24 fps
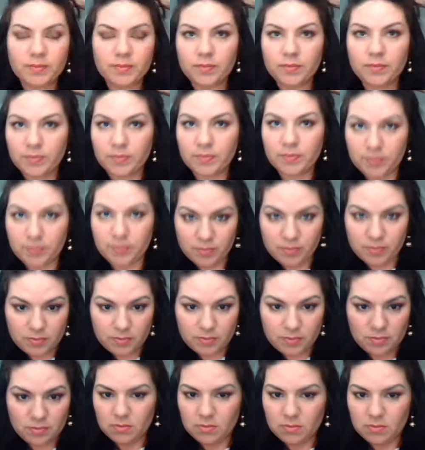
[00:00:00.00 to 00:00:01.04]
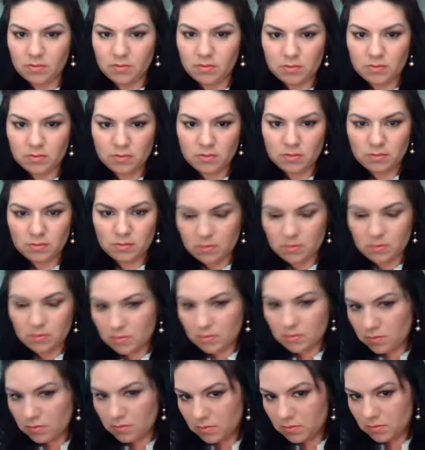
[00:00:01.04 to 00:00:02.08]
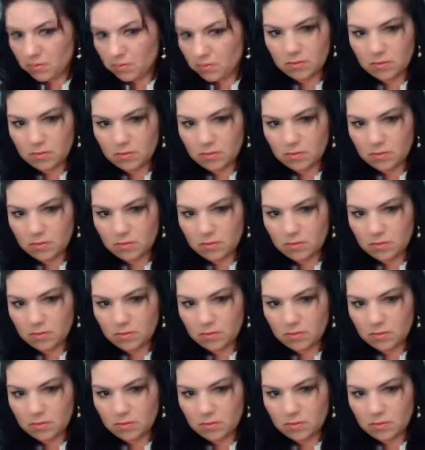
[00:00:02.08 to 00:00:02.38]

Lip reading: Nothing is said.